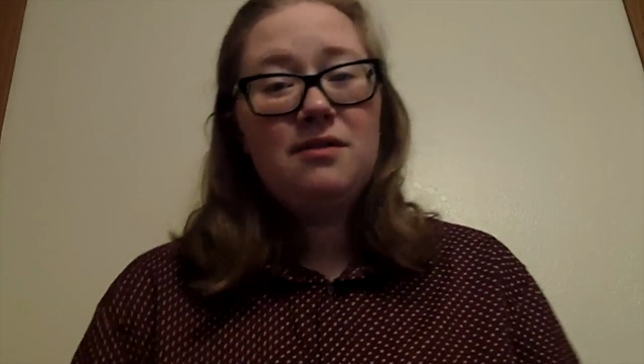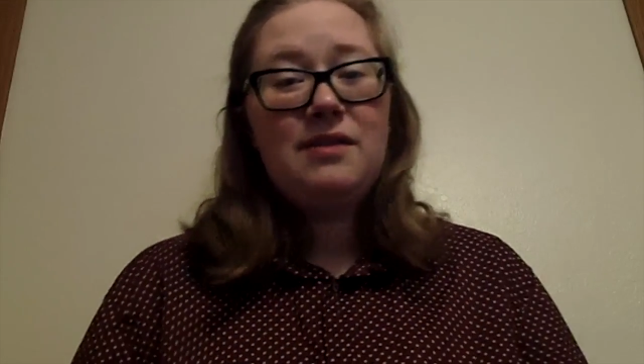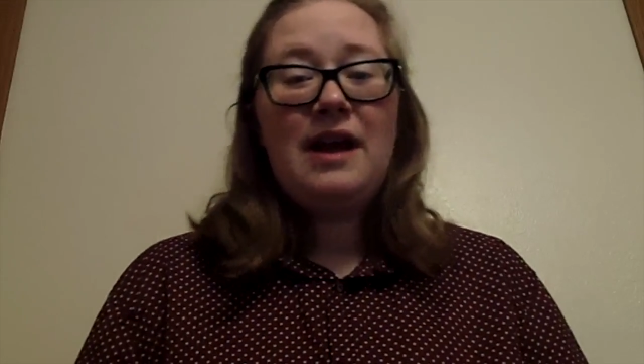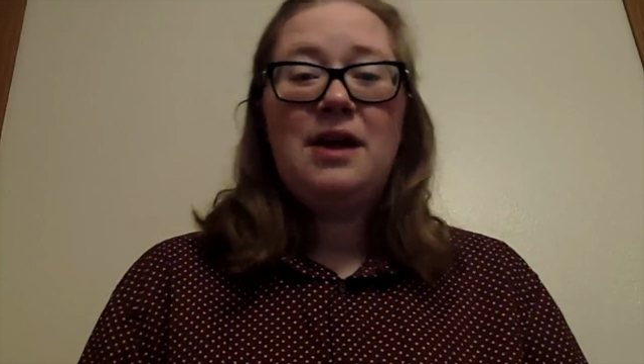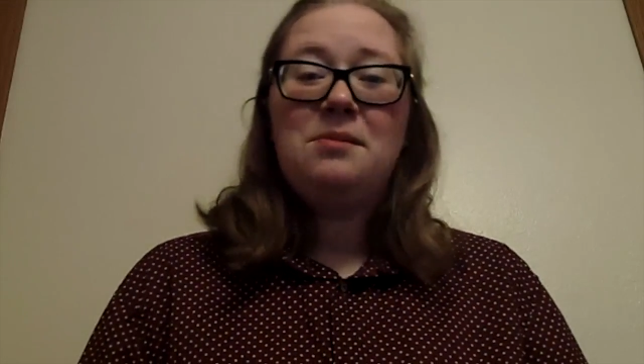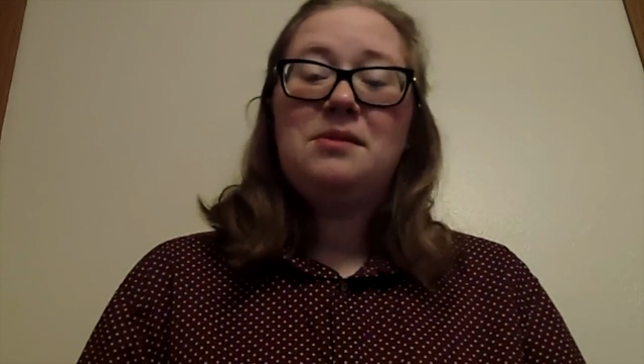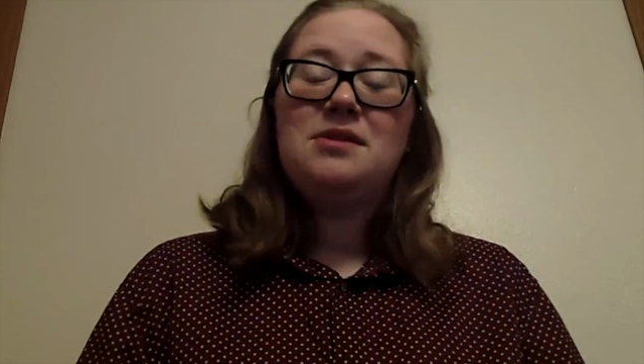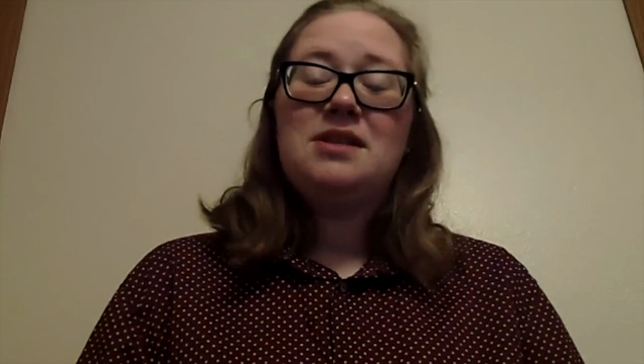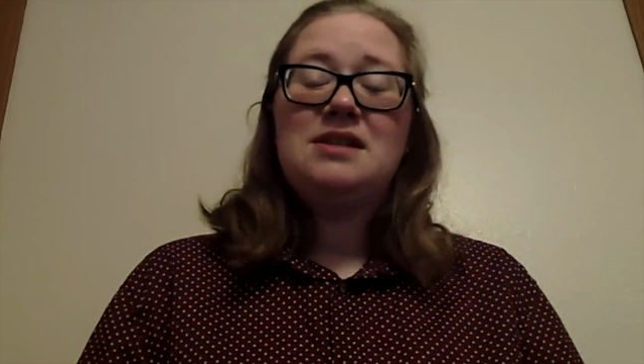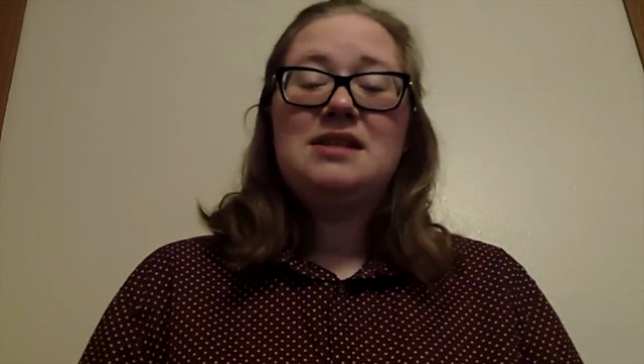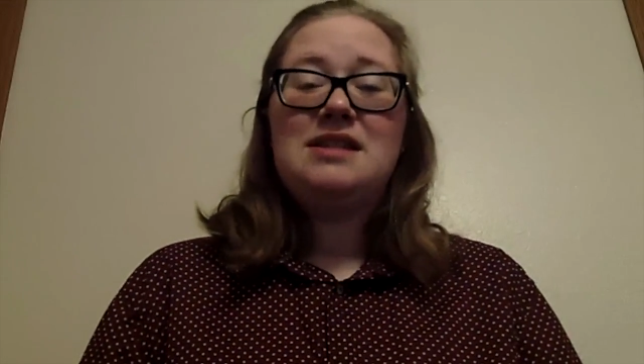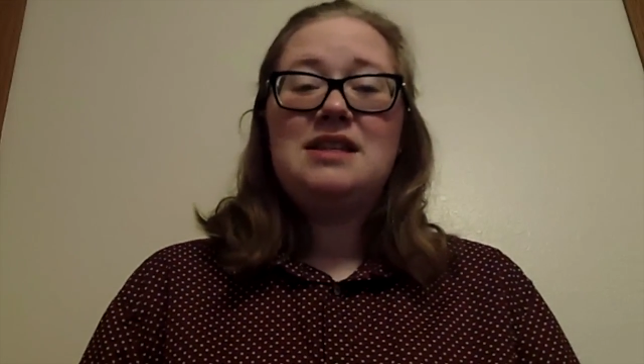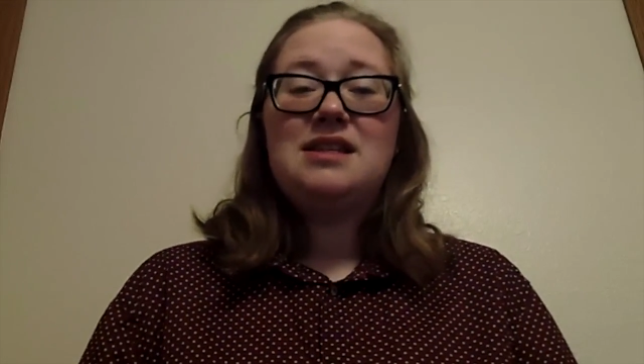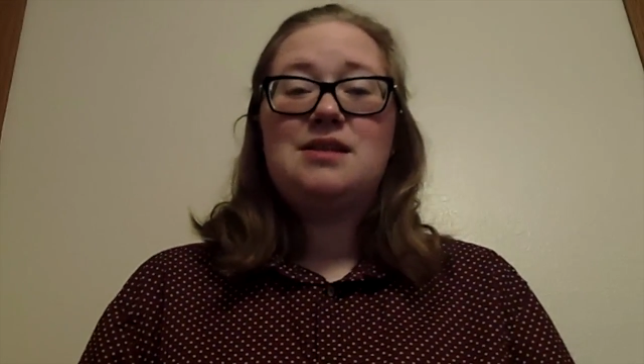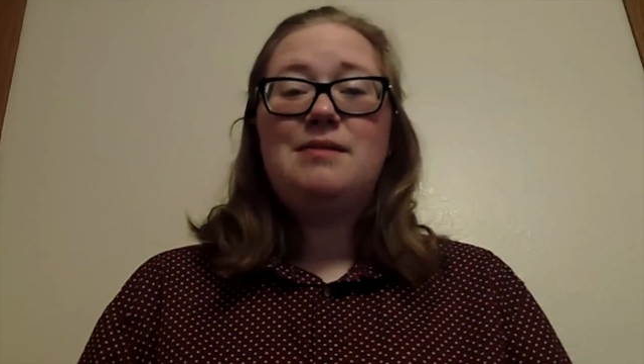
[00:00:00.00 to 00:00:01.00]
of
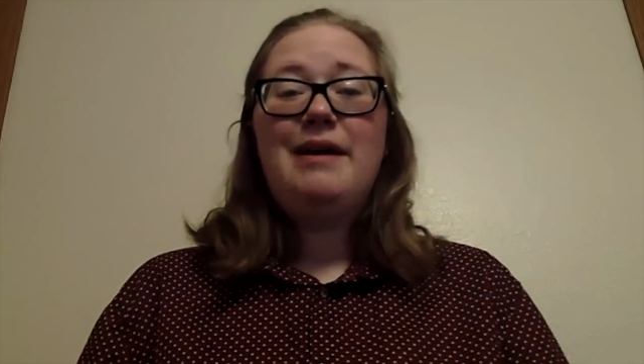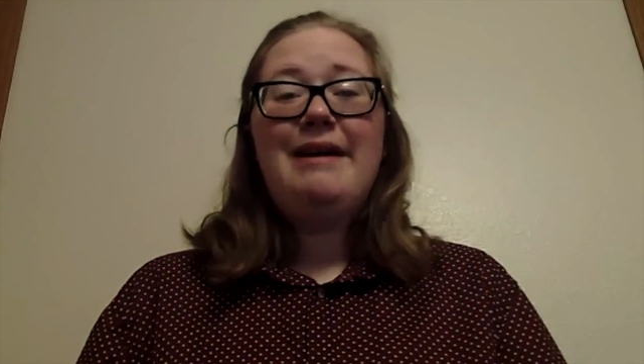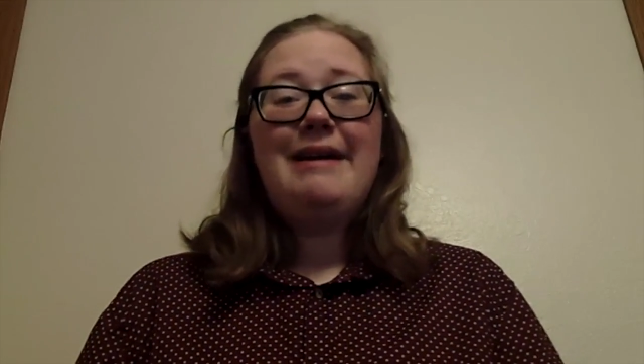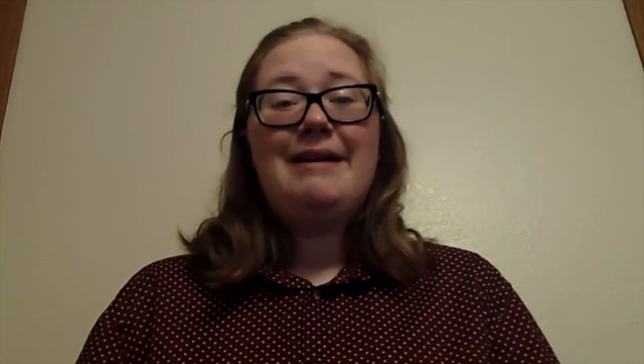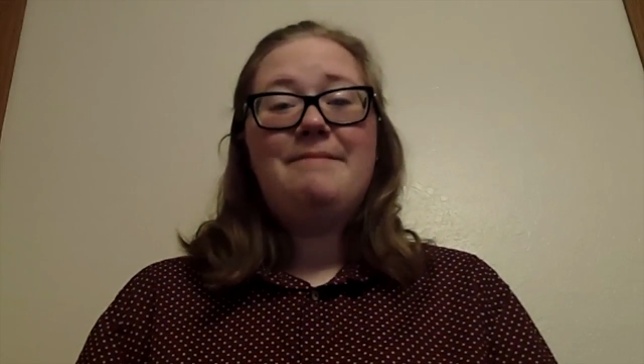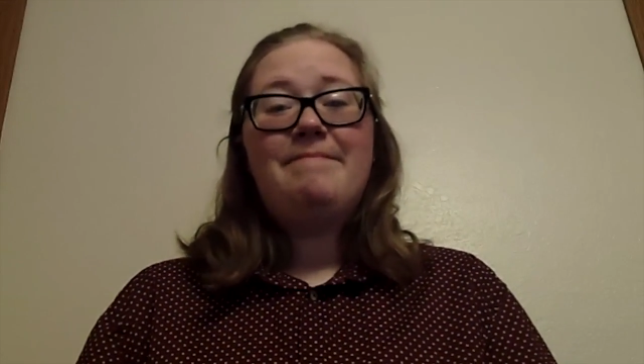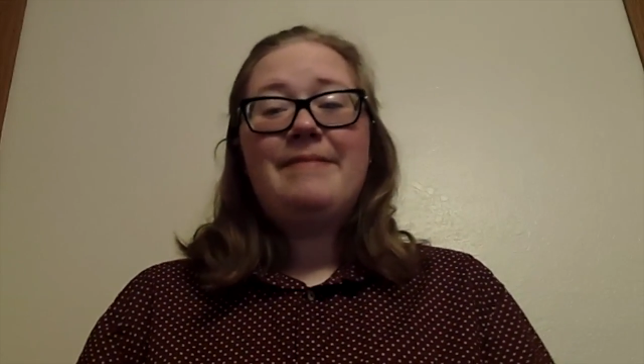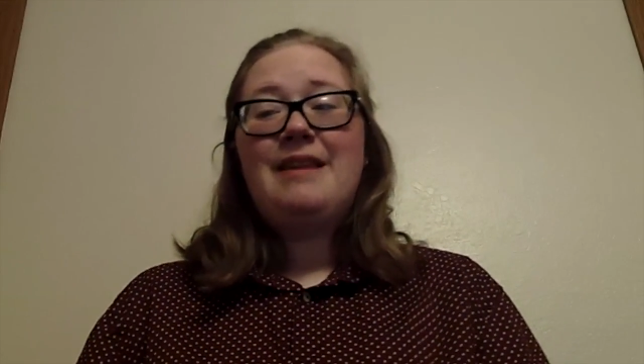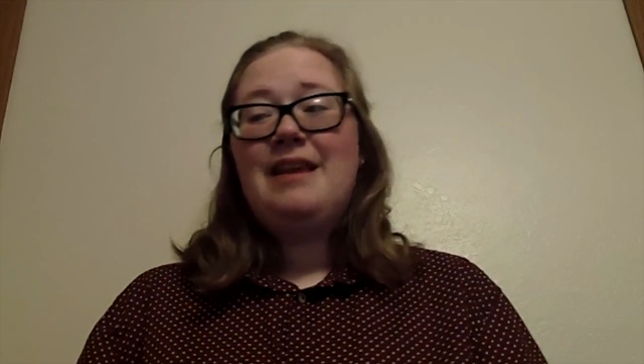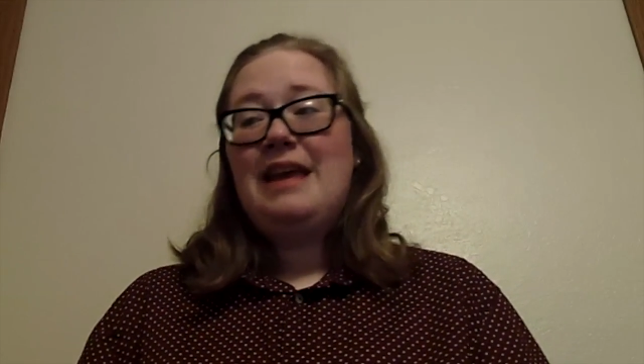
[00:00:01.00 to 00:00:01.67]
Hamilton's dismay,